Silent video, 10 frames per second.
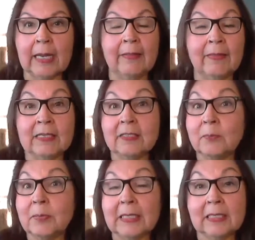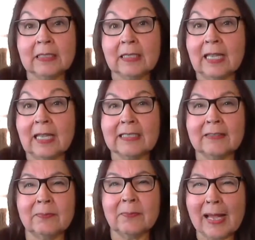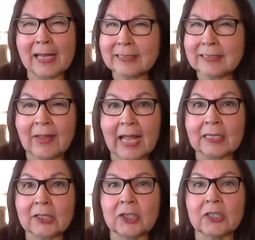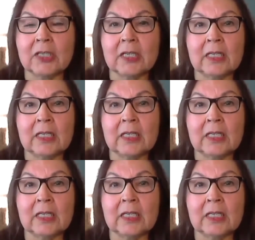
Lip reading: and then to be in collective positive action